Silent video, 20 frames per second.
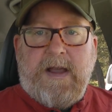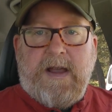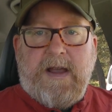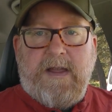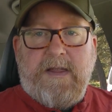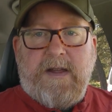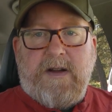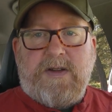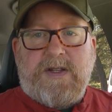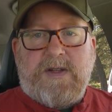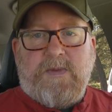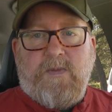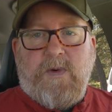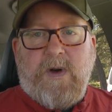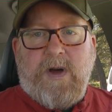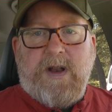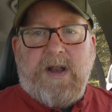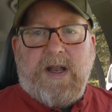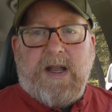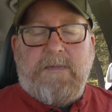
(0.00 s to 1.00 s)
And there's
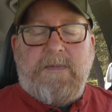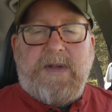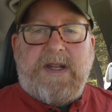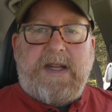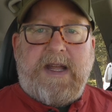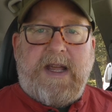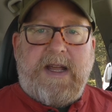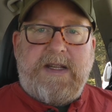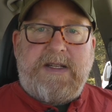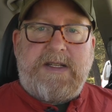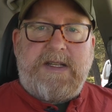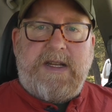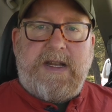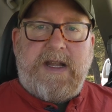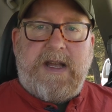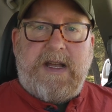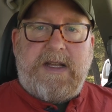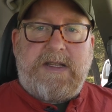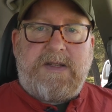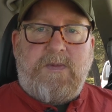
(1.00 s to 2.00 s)
one limitation
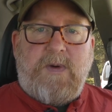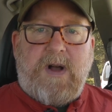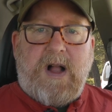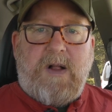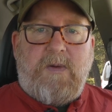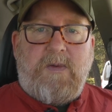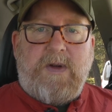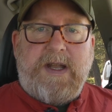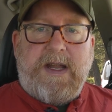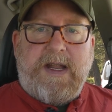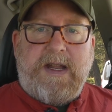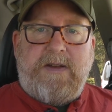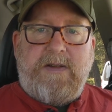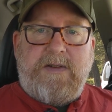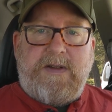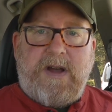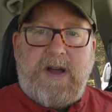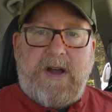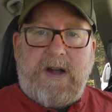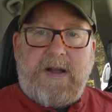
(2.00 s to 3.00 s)
as well we need
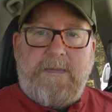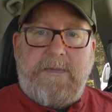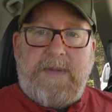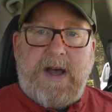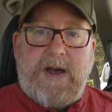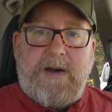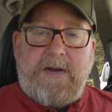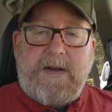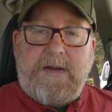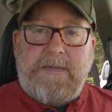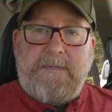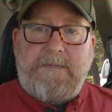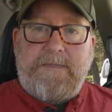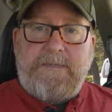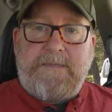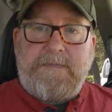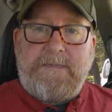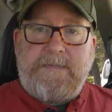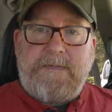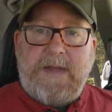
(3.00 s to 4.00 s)
to talk about,
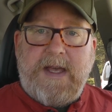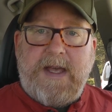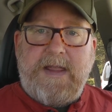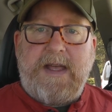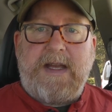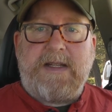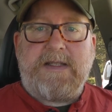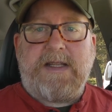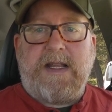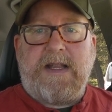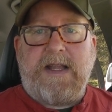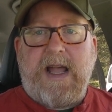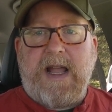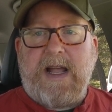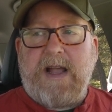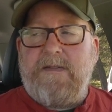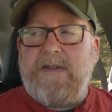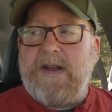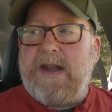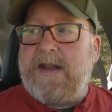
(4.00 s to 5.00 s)
and that's the
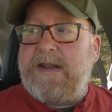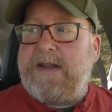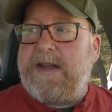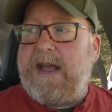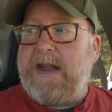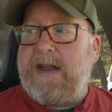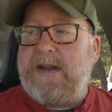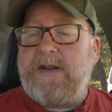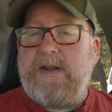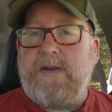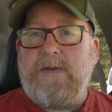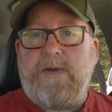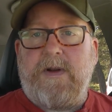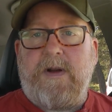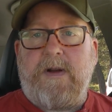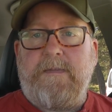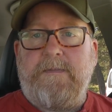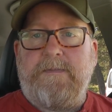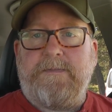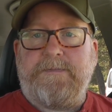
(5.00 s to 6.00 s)
lack of an antenna tuner.